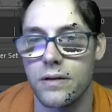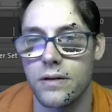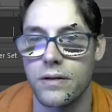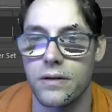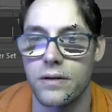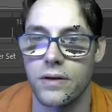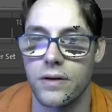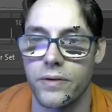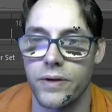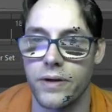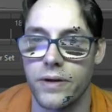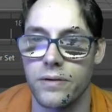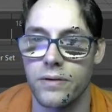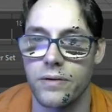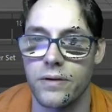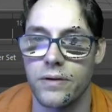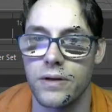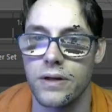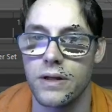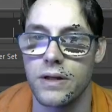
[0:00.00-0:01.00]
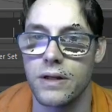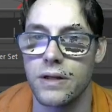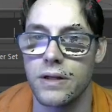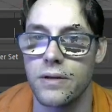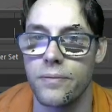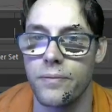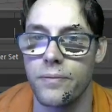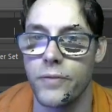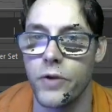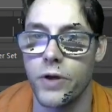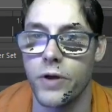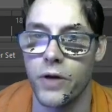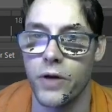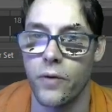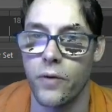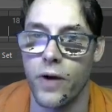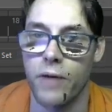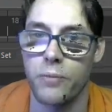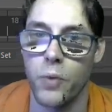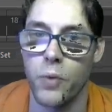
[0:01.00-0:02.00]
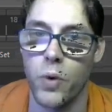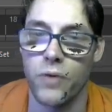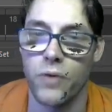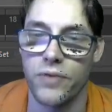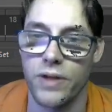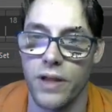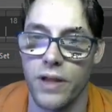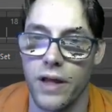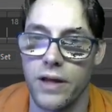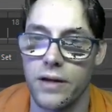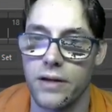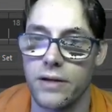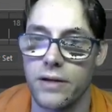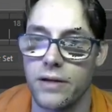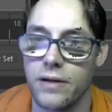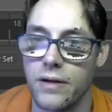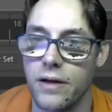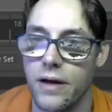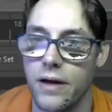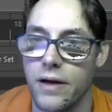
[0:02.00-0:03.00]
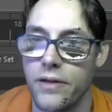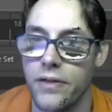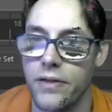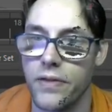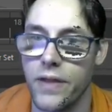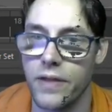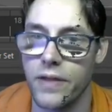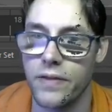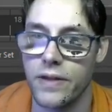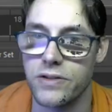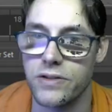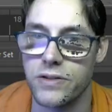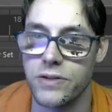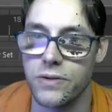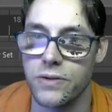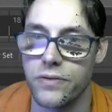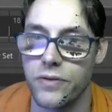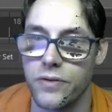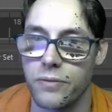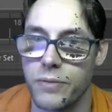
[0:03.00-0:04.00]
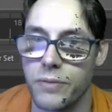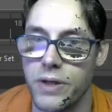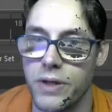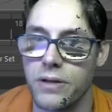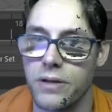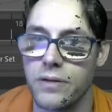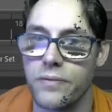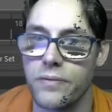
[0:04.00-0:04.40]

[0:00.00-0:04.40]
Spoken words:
There we go. You can grab more if you like. I think that's good for me.